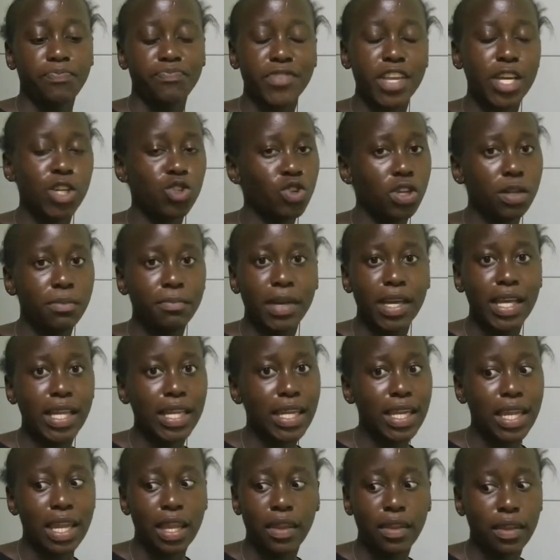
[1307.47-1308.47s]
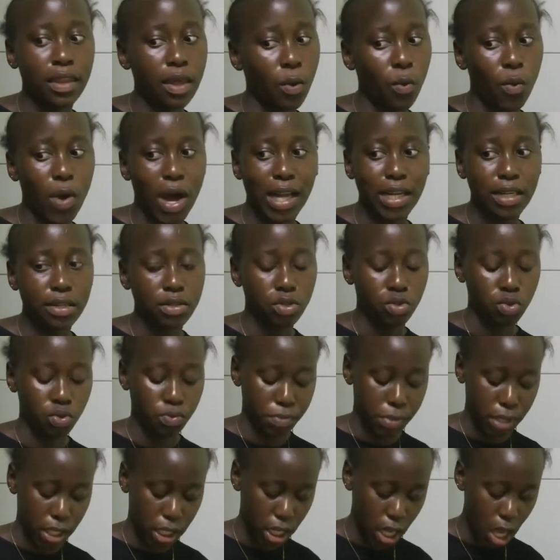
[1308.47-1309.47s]
it will mean the world to
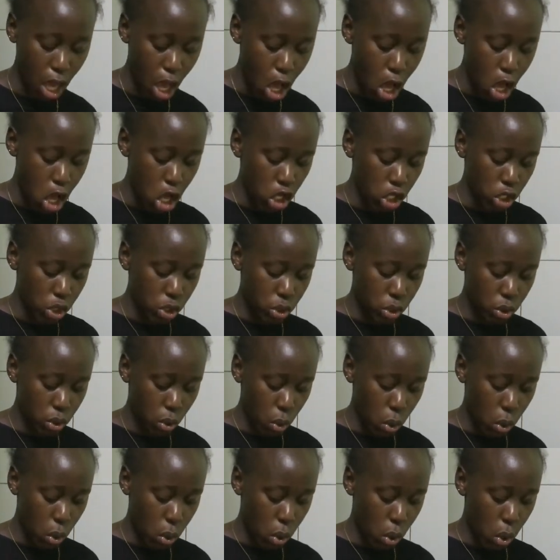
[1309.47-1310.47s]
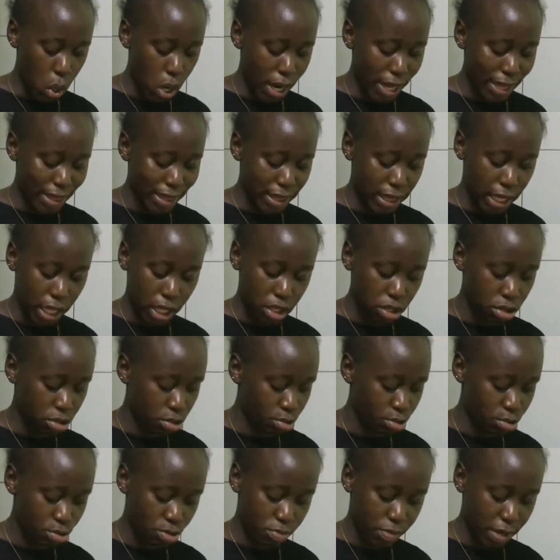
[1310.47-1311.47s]
me. So thank you
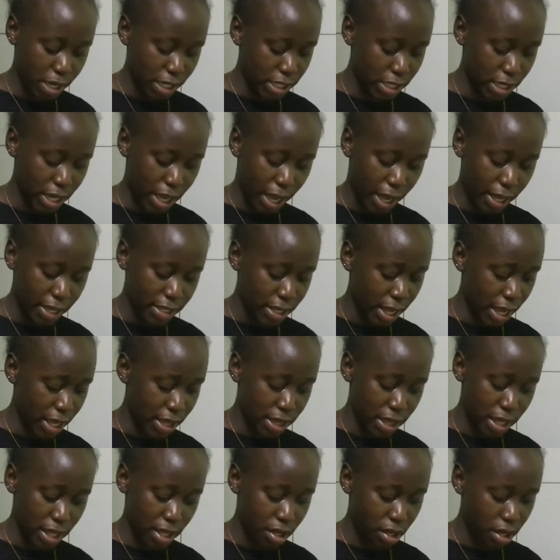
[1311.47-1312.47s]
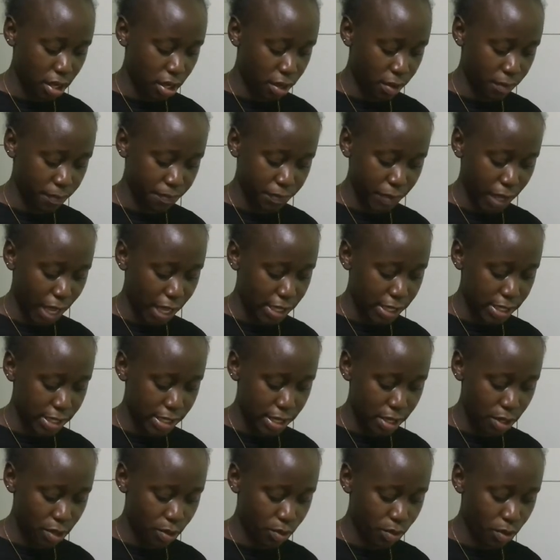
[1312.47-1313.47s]
so much guys. I think I'll
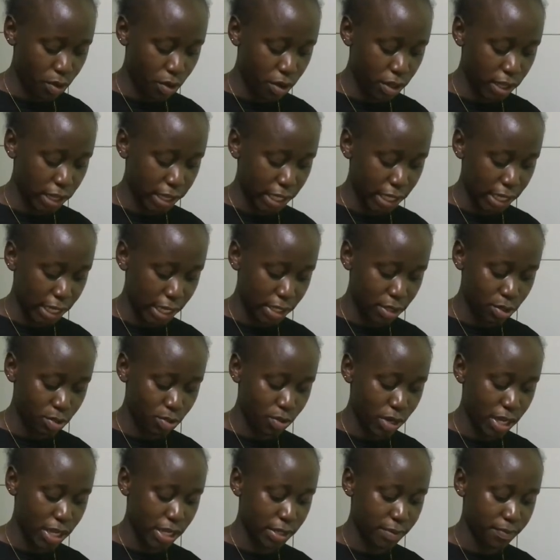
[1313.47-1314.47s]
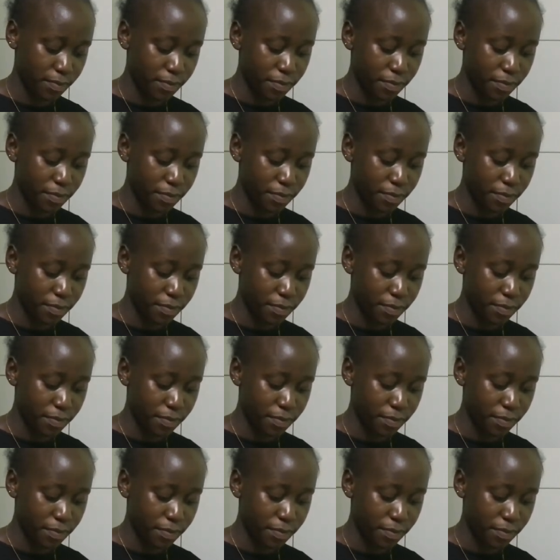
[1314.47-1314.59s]
see you on the next one.